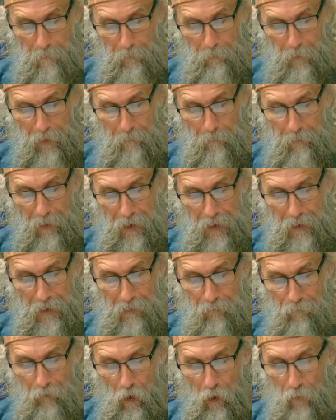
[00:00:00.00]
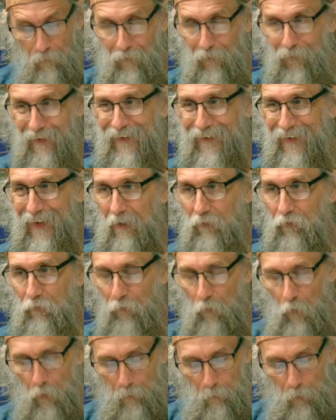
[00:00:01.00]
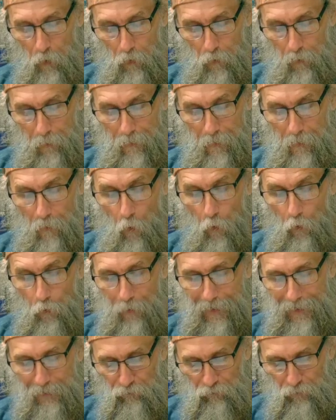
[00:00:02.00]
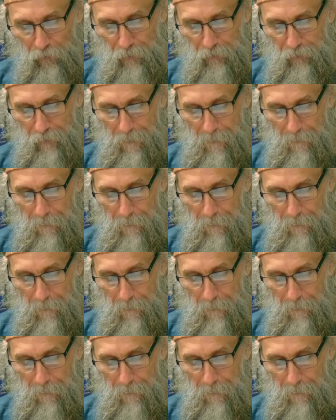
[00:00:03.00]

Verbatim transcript: but it may involve less formal oration.